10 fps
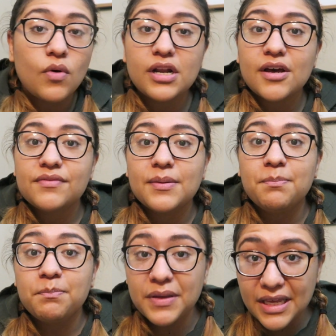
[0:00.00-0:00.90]
One of the
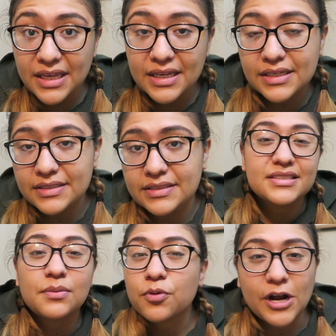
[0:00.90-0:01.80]
biggest
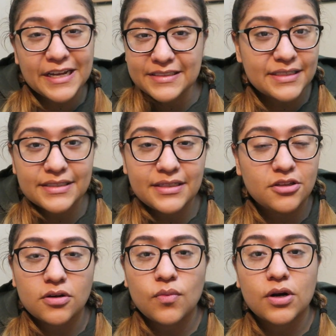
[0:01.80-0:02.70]
surprises
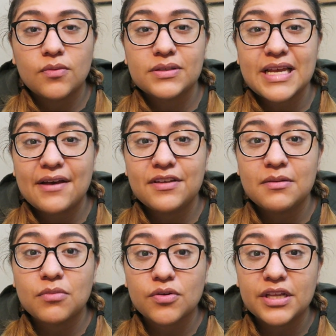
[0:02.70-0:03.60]
that there were was
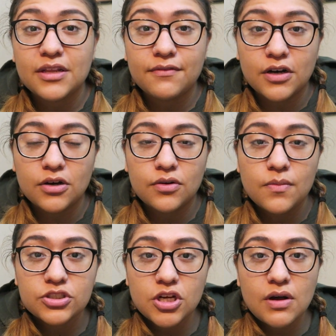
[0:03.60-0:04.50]
having Marie
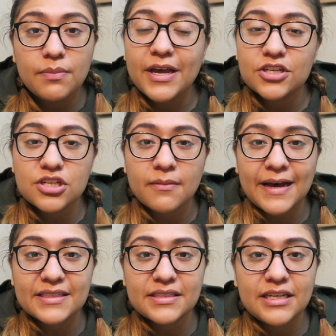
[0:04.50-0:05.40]
Laveau show up, Angela
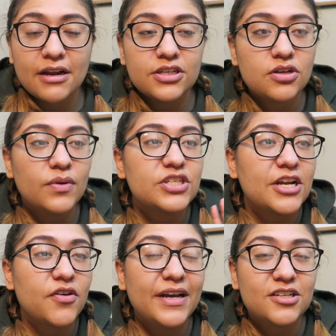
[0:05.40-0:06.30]
Bassett's character, which
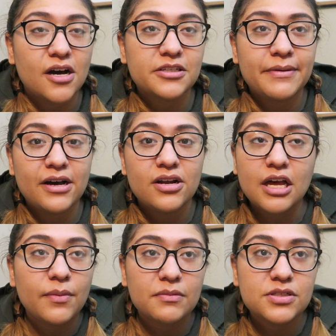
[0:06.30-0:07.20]
I know I talked about a
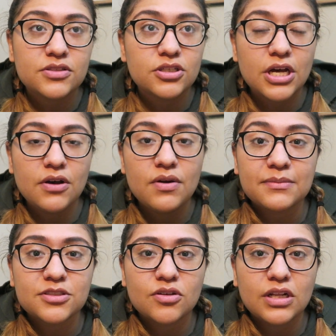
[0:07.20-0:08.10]
couple episodes ago.
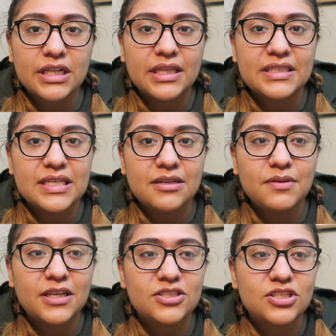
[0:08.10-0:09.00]
I'm so glad they did
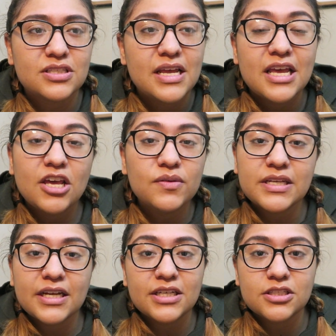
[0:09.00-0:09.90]
because it was
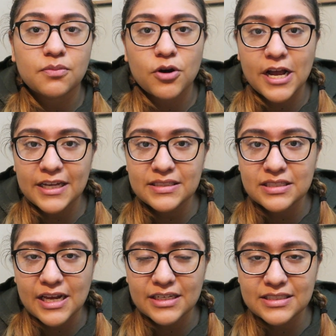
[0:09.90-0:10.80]
like a surprise.
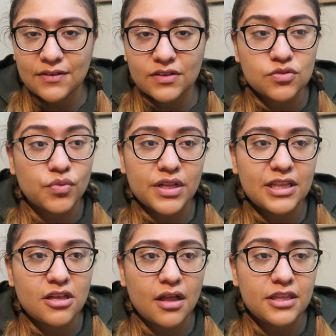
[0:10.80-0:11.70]
Dinah Stevens
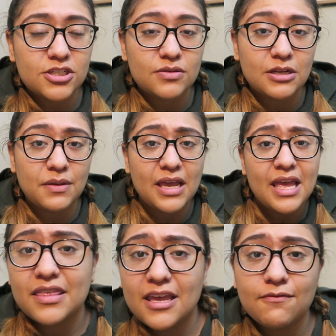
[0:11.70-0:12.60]
really thought that she was gonna be
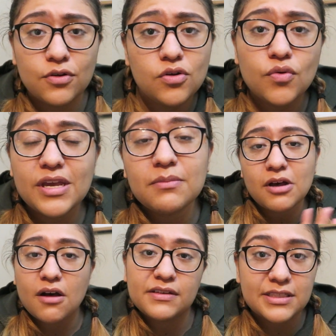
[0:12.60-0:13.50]
the voodoo queen,
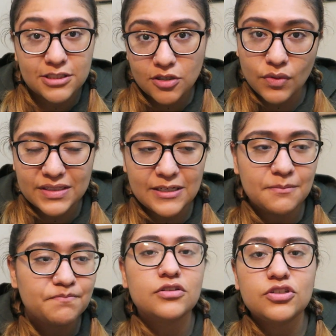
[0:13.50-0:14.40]
but obviously she wasn't.